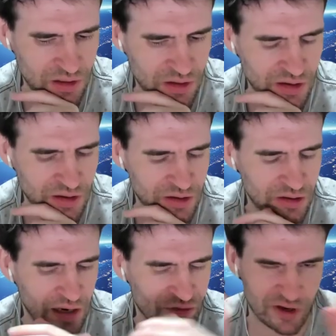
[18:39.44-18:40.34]

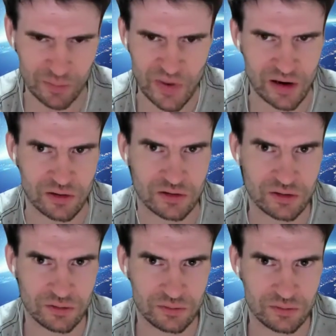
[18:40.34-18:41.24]
I
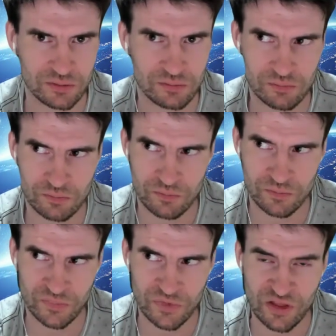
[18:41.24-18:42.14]
recommend
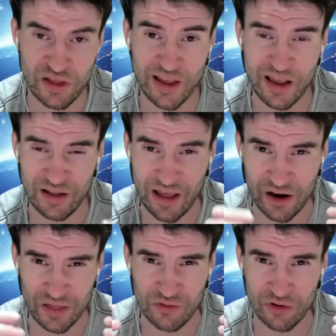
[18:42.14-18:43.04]
the thinking out loud
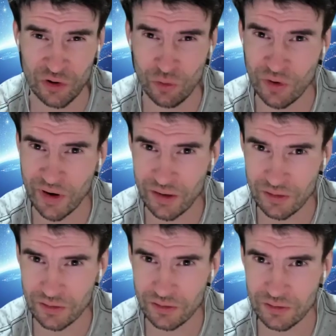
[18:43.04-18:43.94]
and the
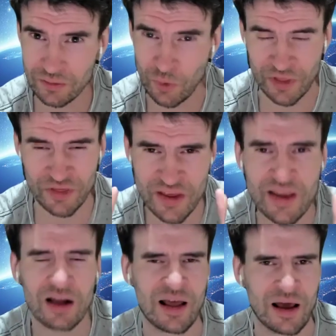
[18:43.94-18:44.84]
recording. Well, the
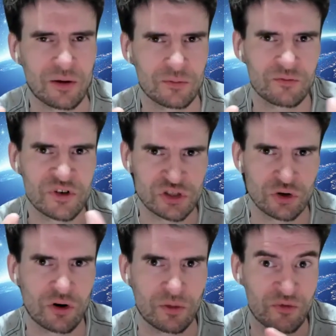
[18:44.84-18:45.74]
thinking out loud for
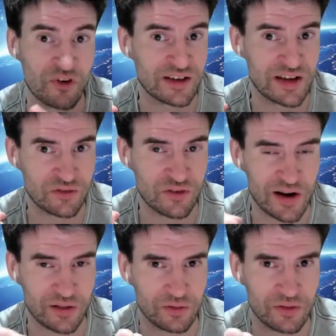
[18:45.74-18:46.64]
sure, for
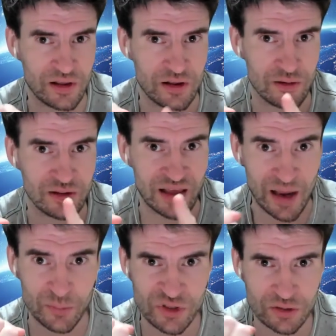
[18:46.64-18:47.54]
identifying the
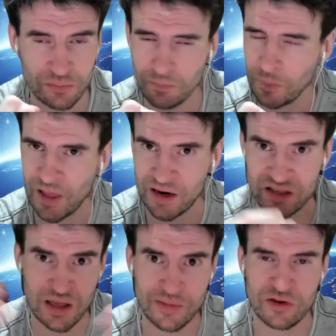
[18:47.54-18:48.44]
gaps, and
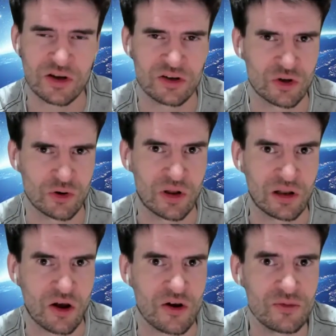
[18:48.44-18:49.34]
it's something you can do
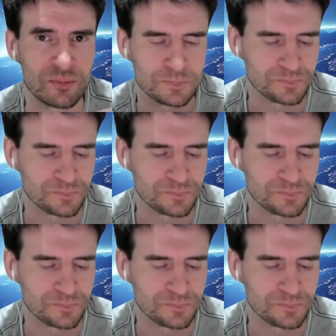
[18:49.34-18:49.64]
alone.